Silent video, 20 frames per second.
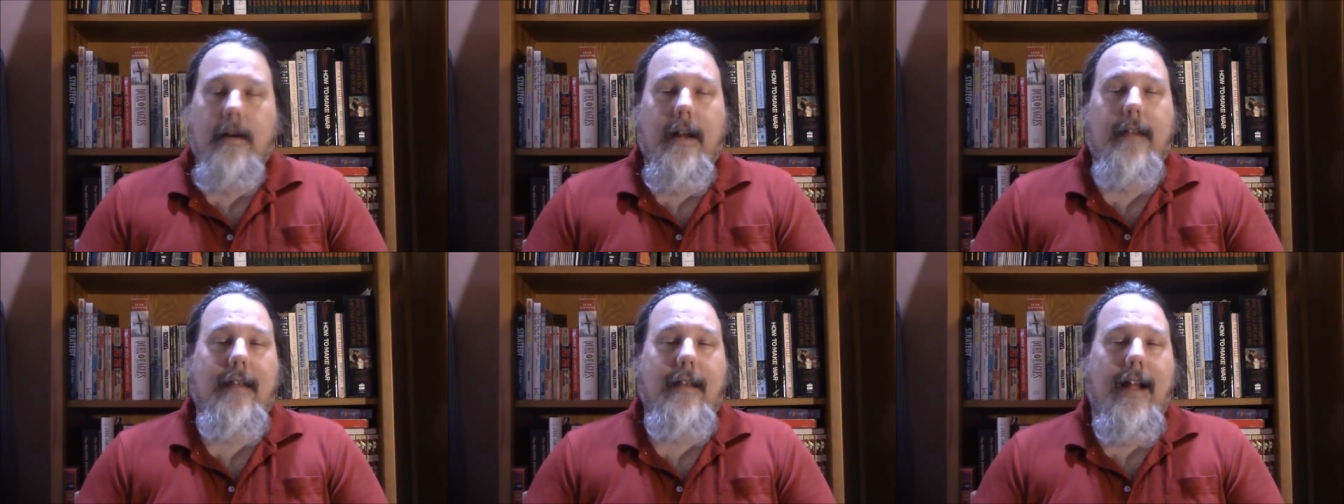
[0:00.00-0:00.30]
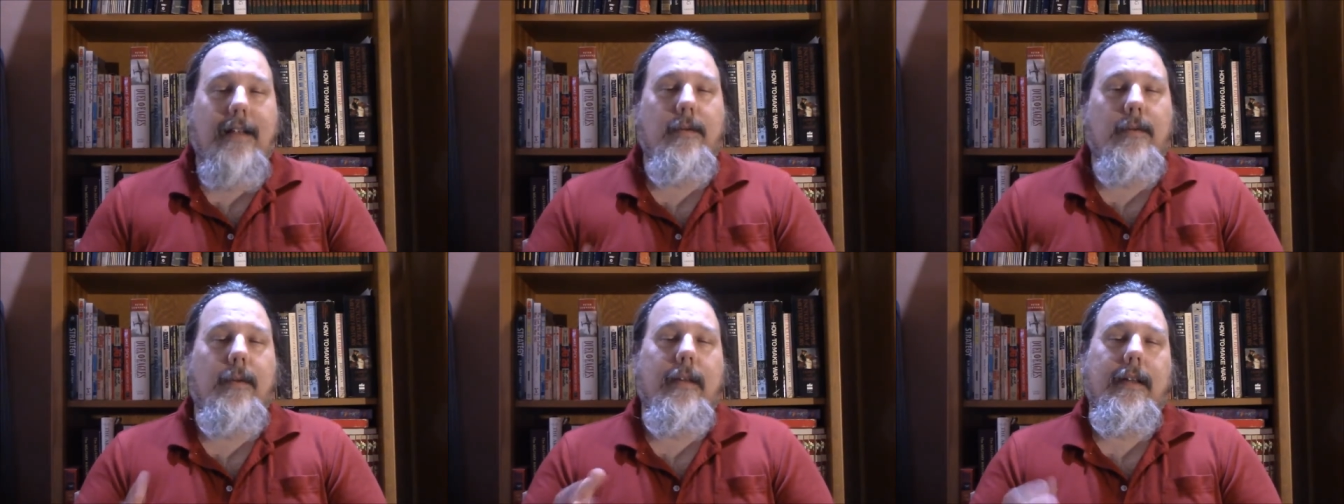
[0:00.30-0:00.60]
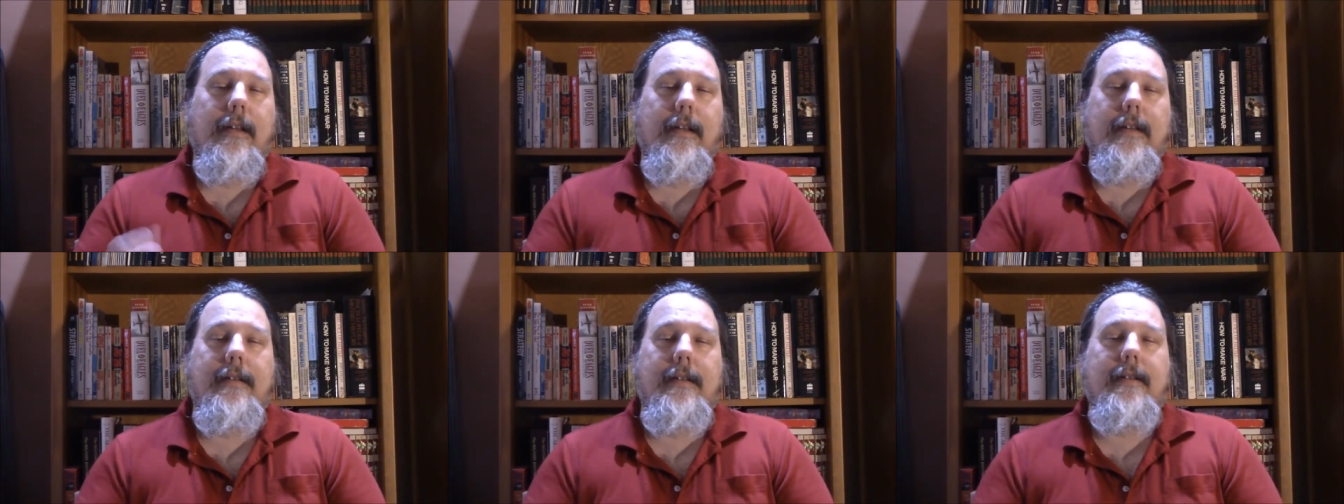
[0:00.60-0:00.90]
and that's what
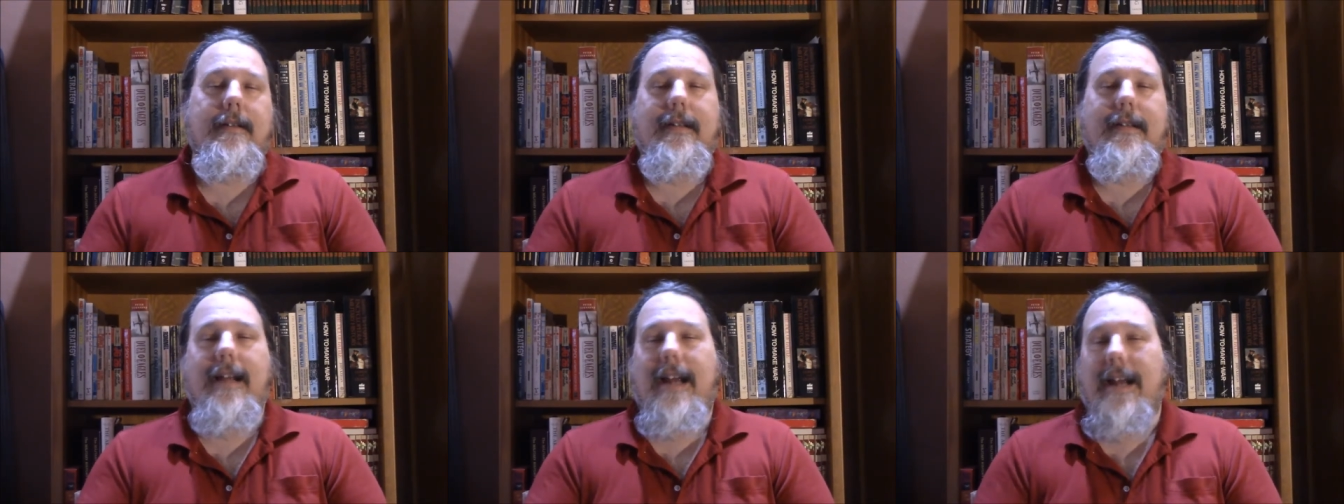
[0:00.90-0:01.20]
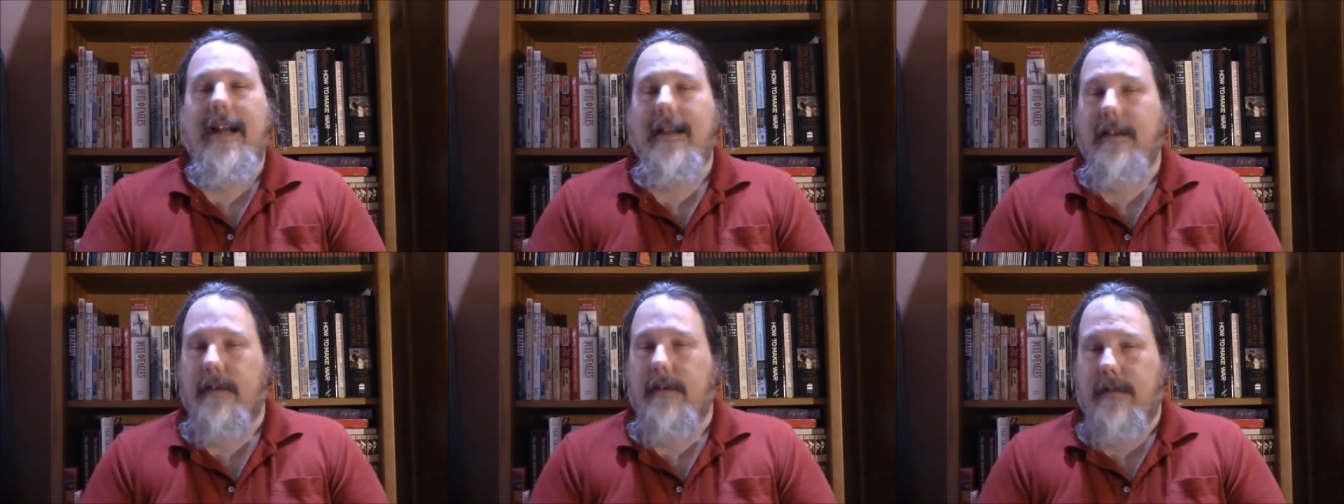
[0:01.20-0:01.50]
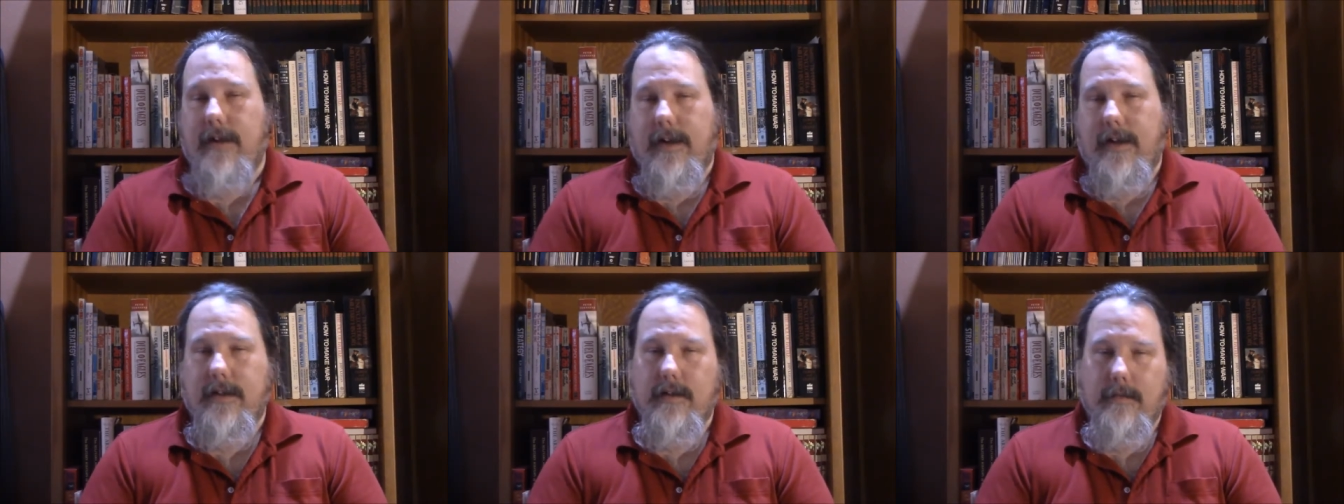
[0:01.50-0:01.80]
list
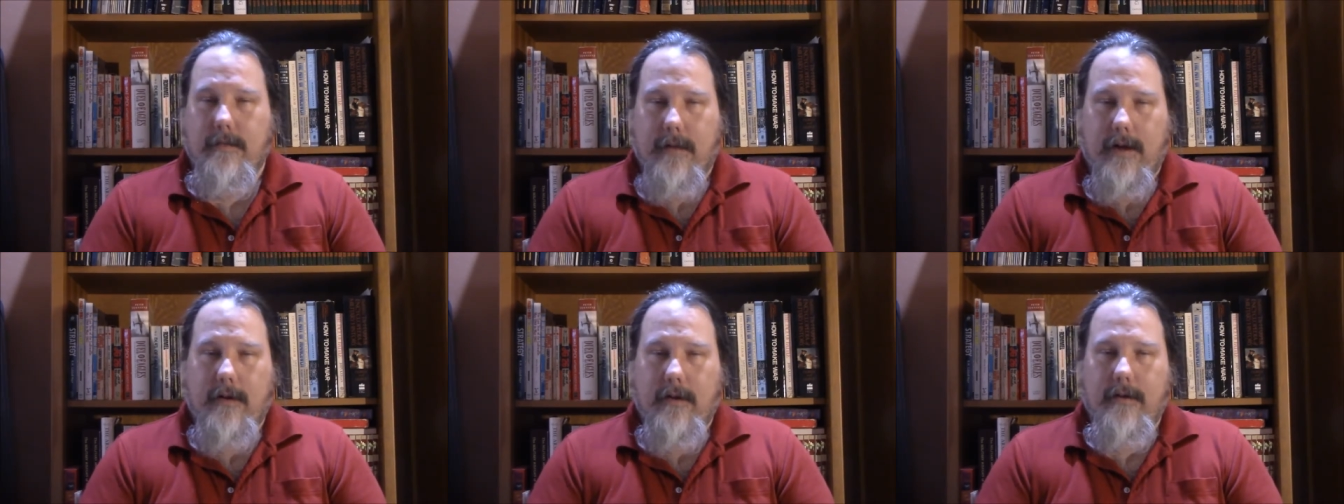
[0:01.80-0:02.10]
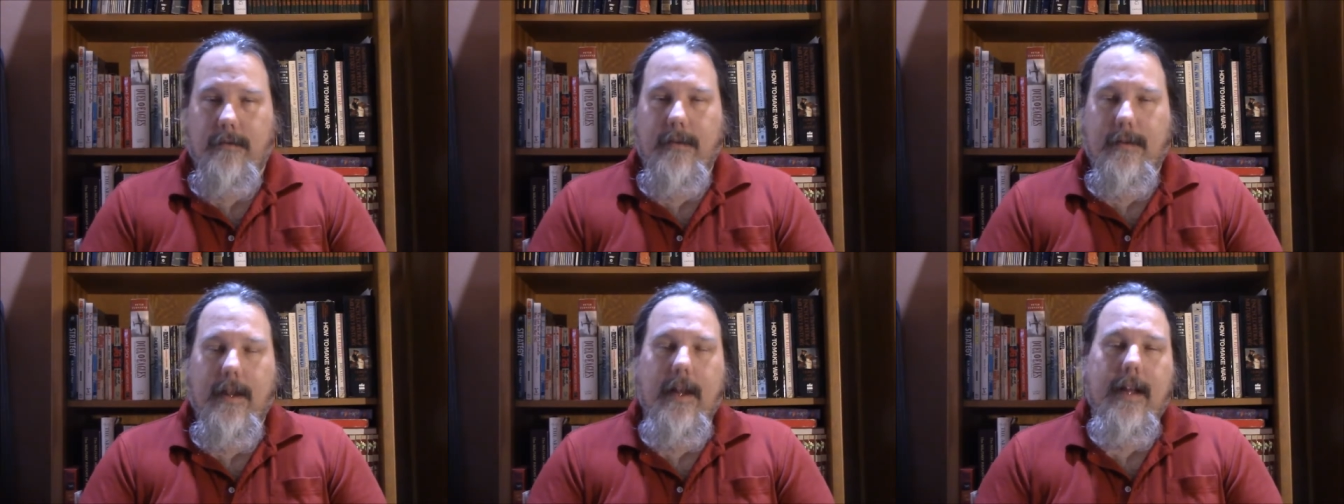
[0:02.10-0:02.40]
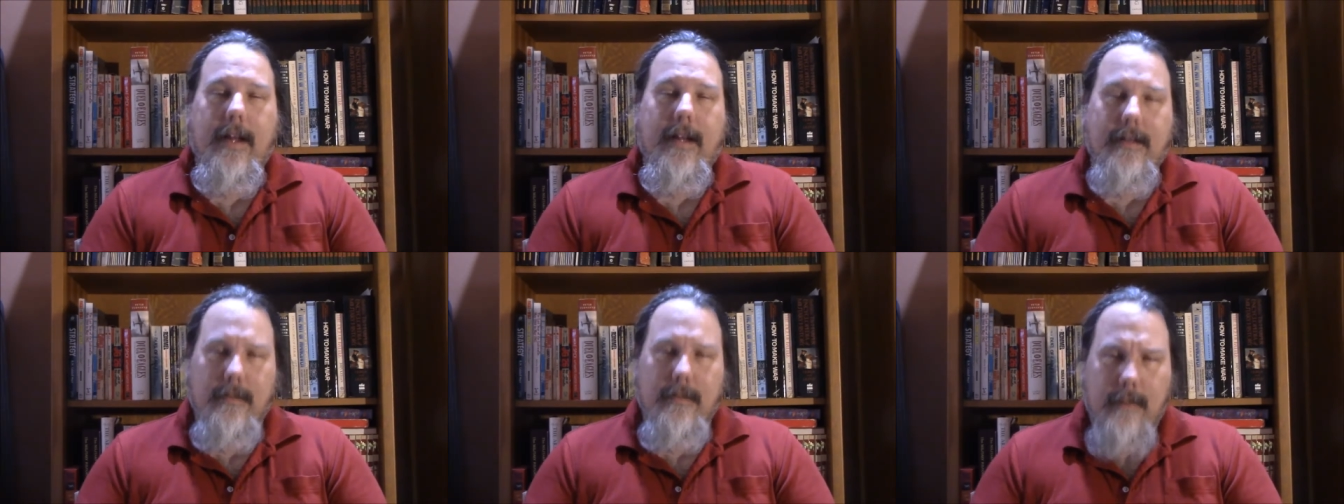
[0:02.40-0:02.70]
tailoring is about.
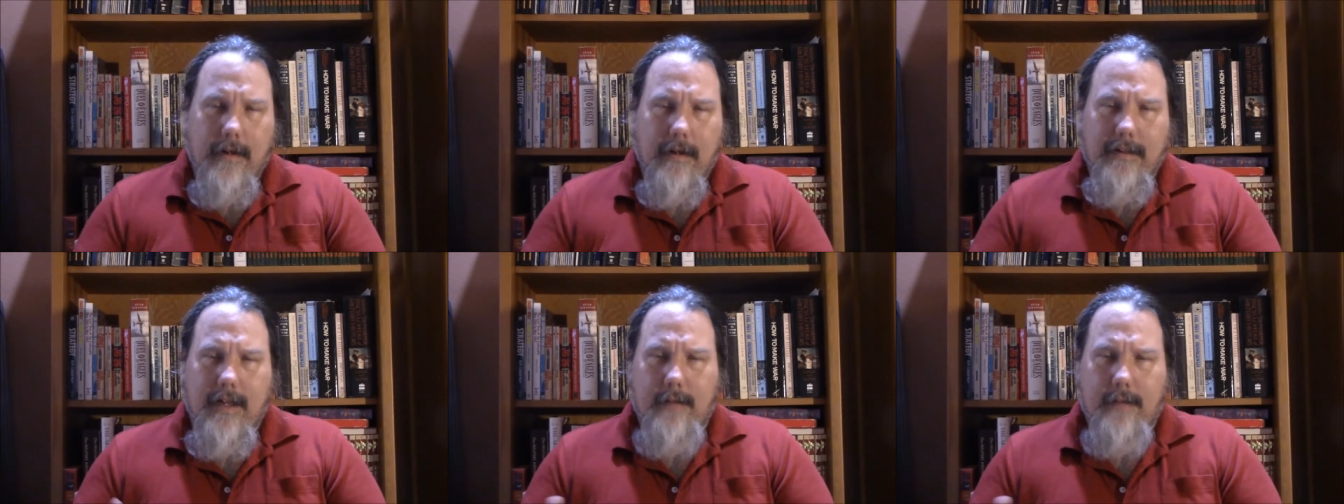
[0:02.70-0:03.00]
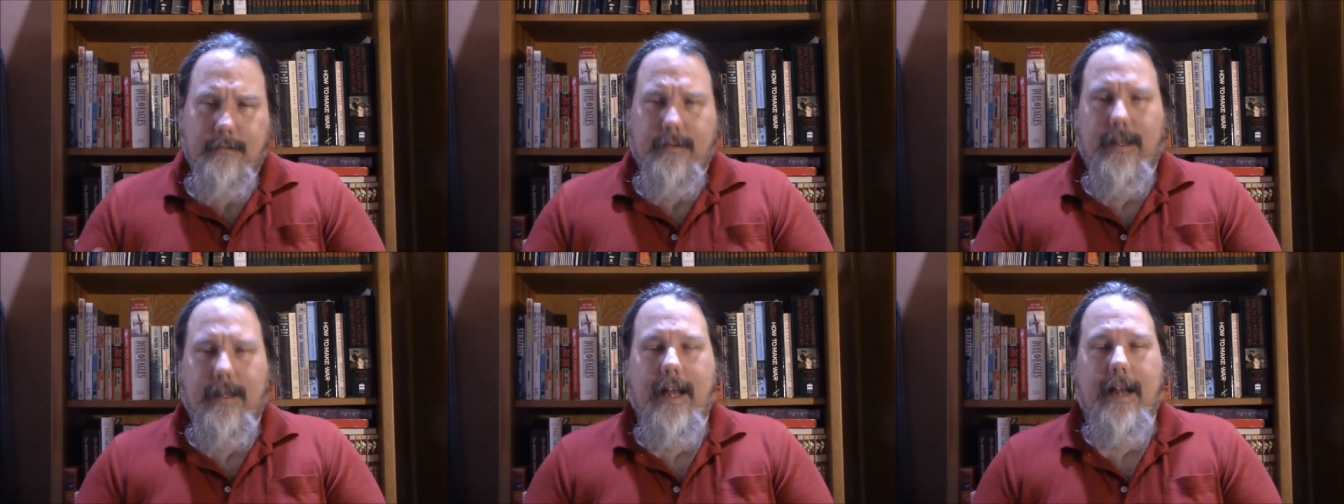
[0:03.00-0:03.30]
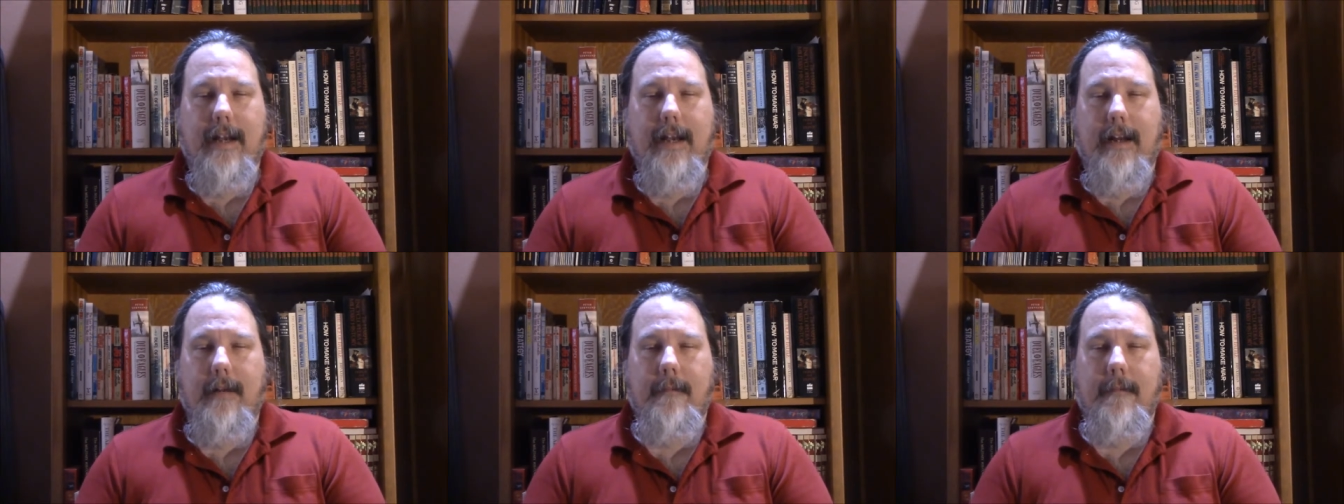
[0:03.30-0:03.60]
It's about that
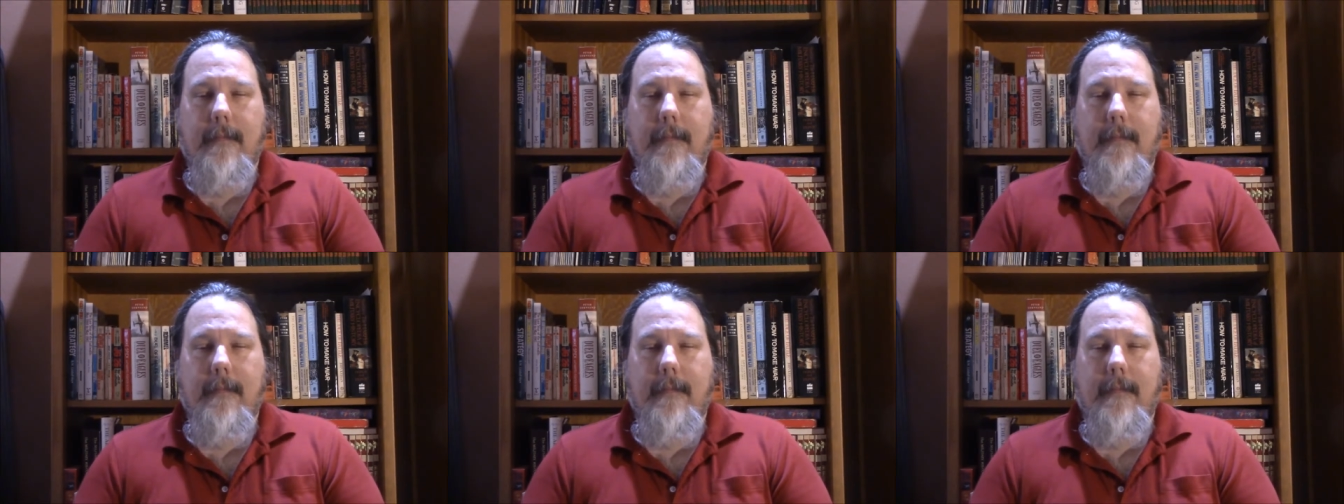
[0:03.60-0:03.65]
planning.